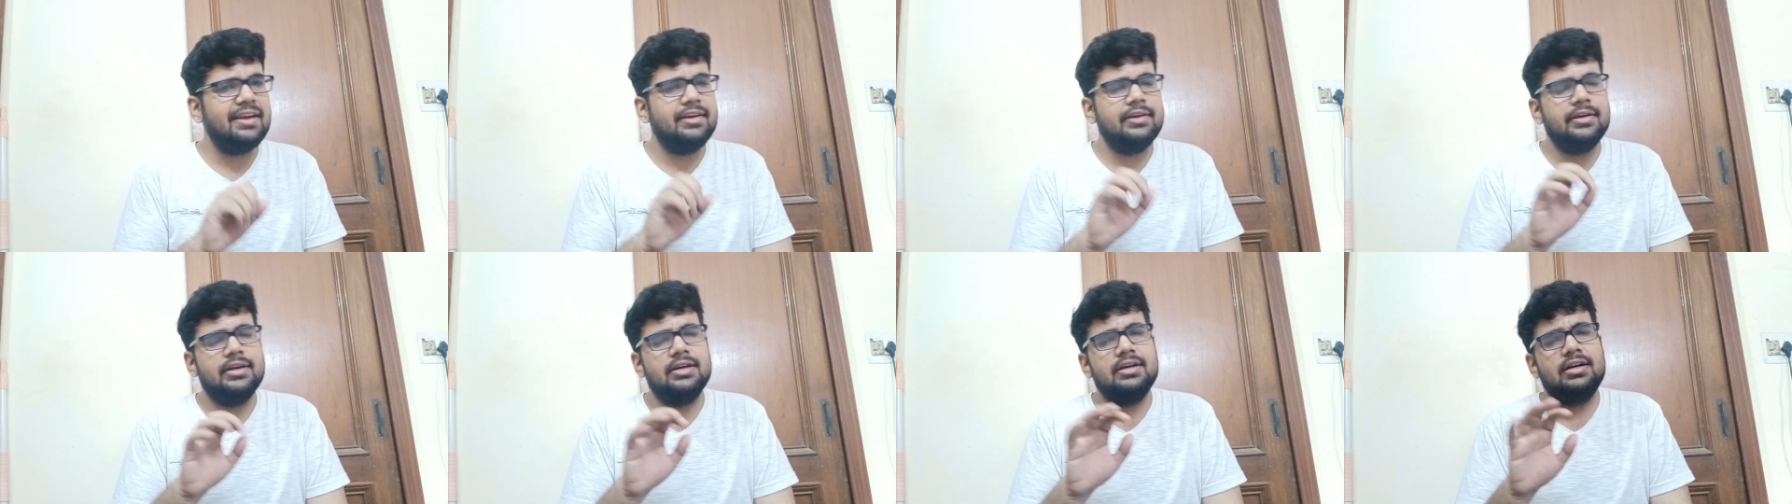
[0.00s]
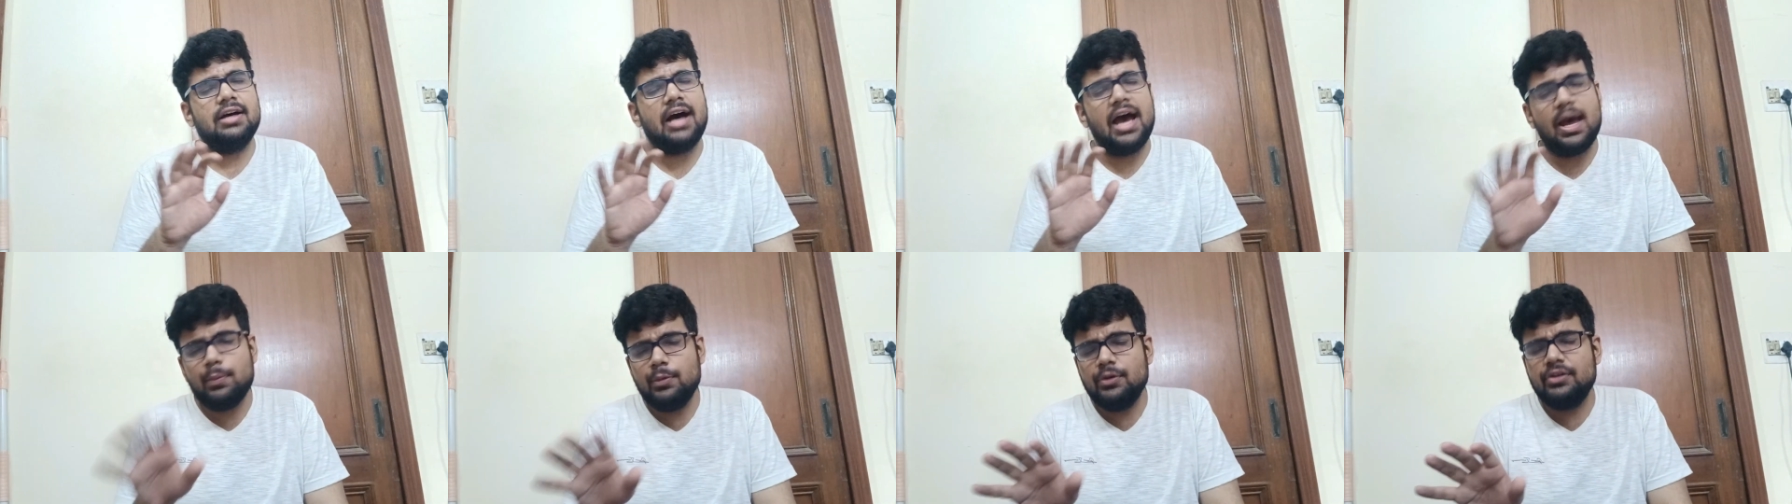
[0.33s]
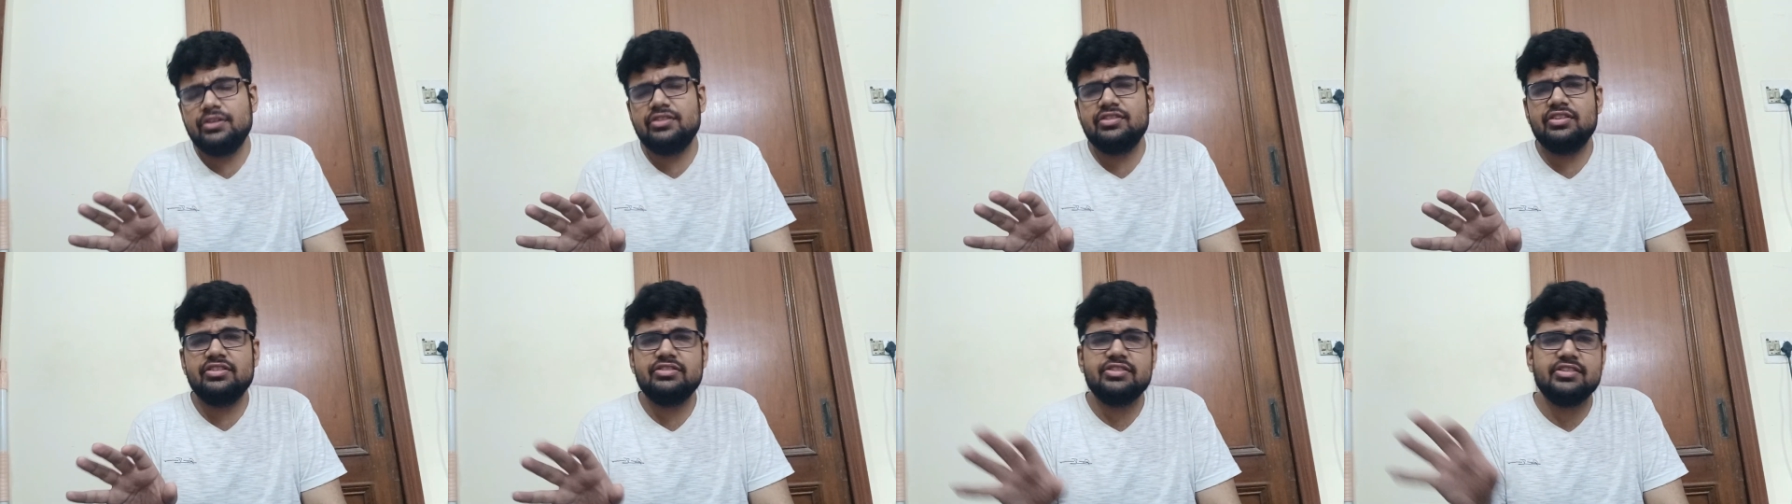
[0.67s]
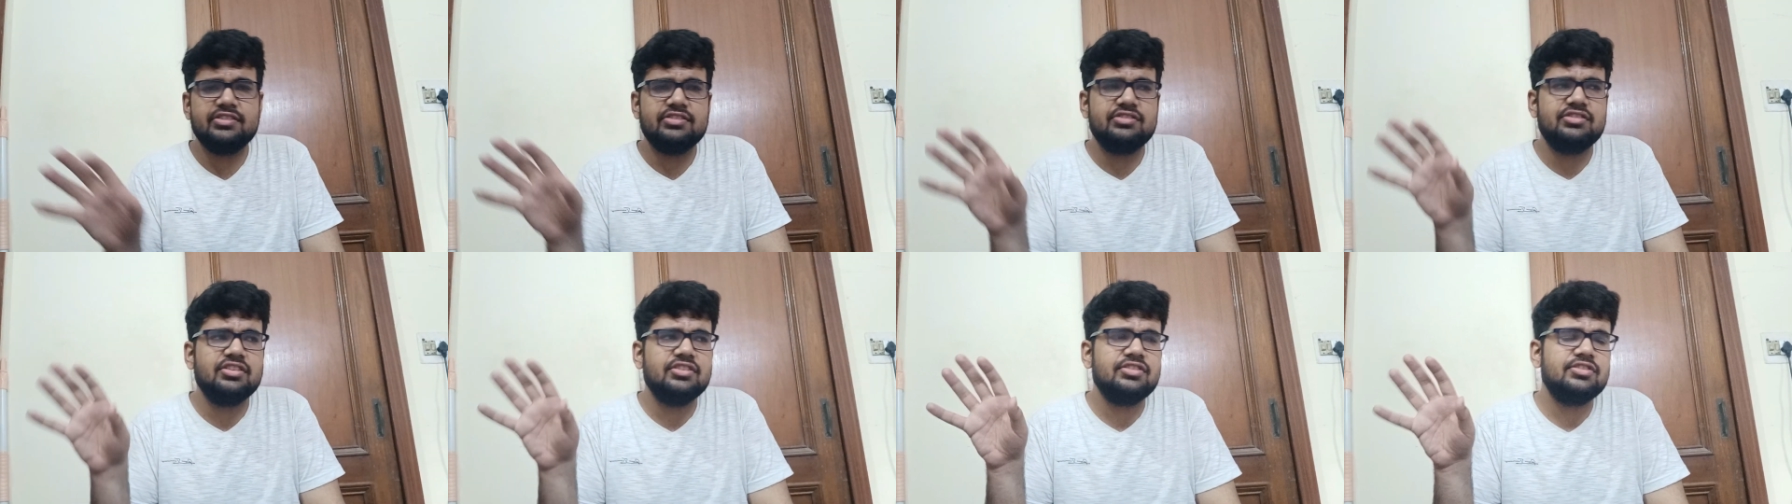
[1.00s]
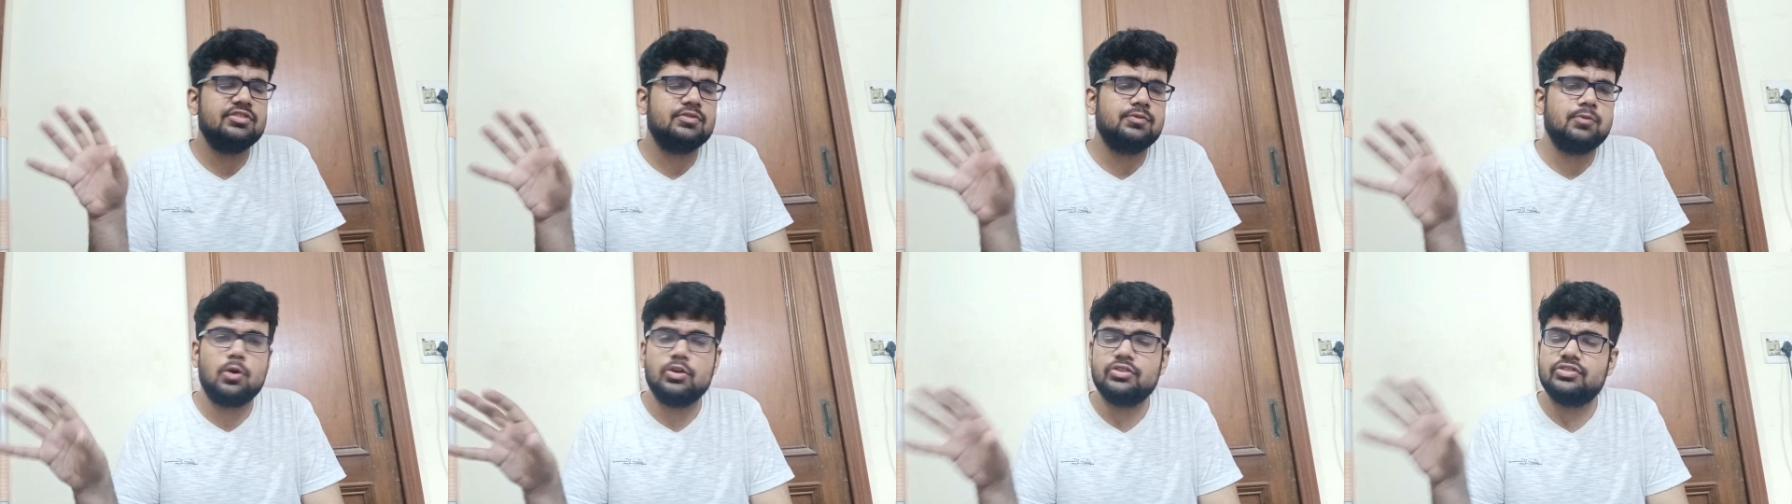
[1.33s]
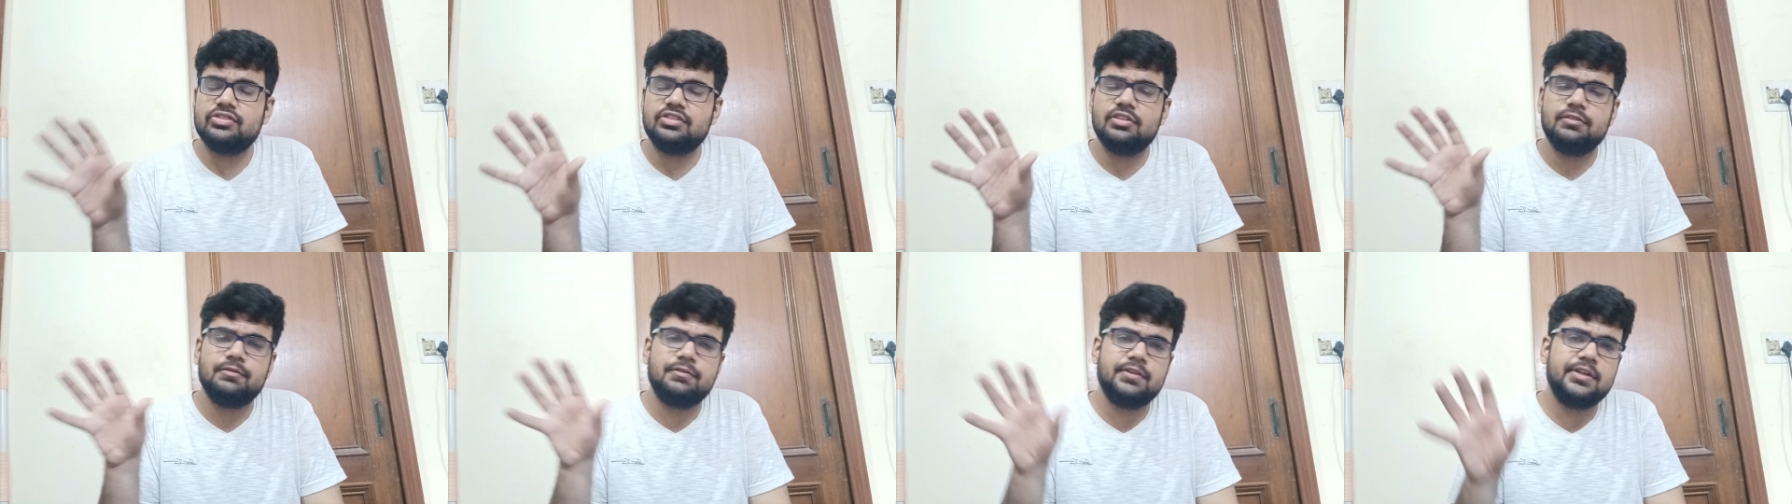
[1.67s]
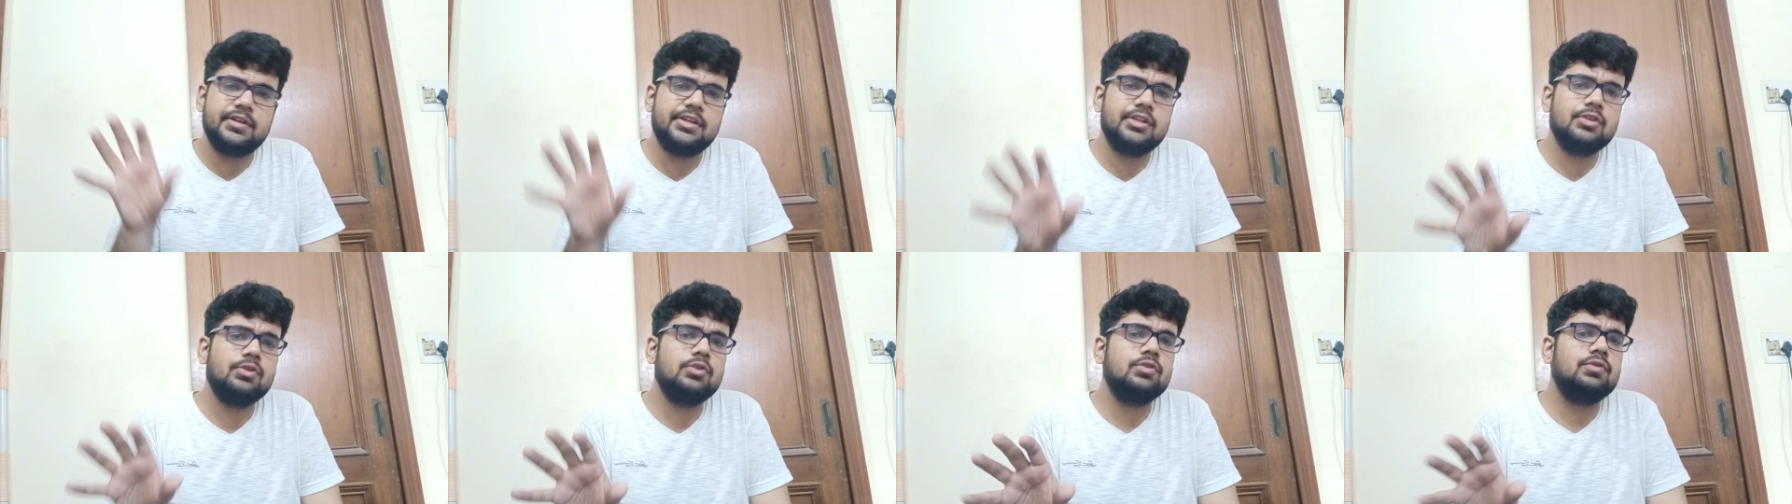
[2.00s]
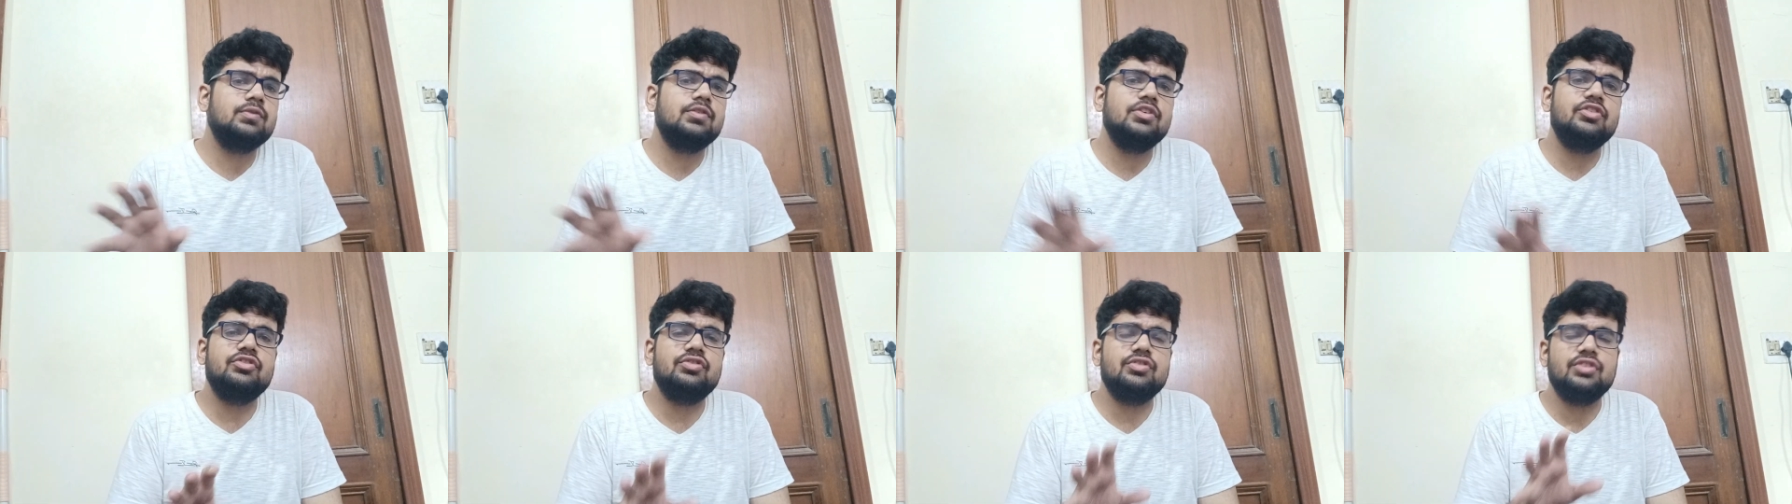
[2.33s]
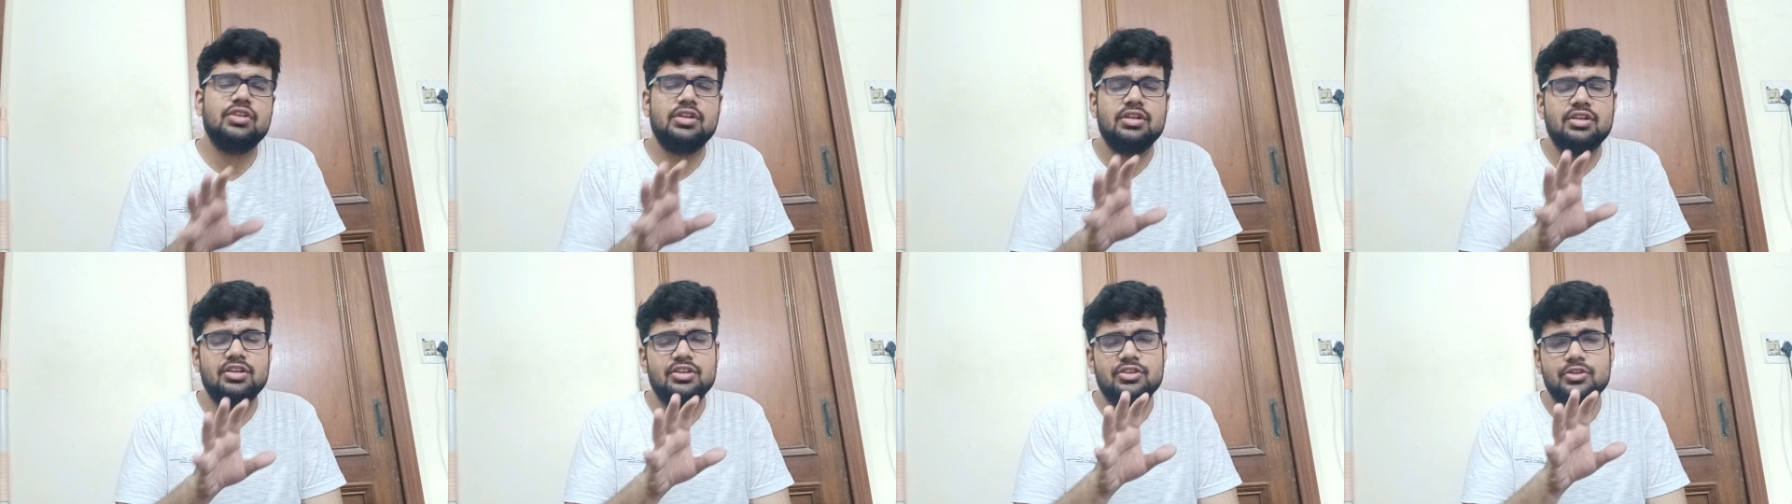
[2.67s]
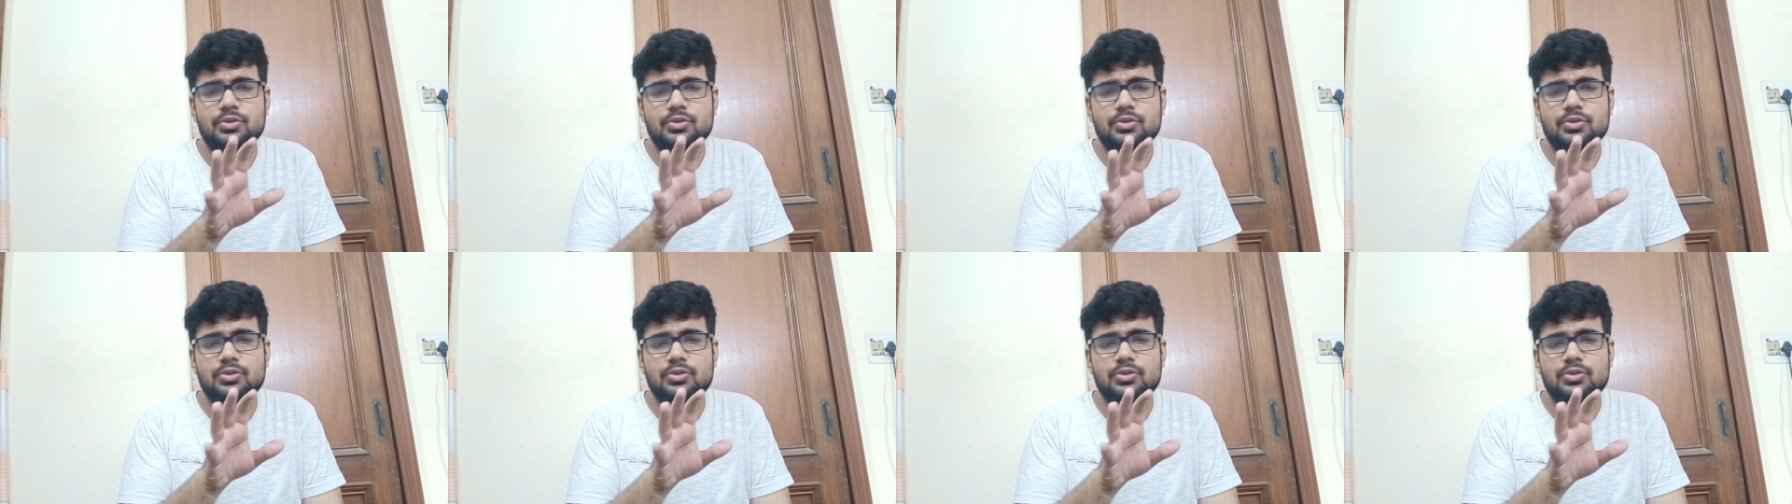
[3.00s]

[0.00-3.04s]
and uh, I would suggest just watch the videos which uh,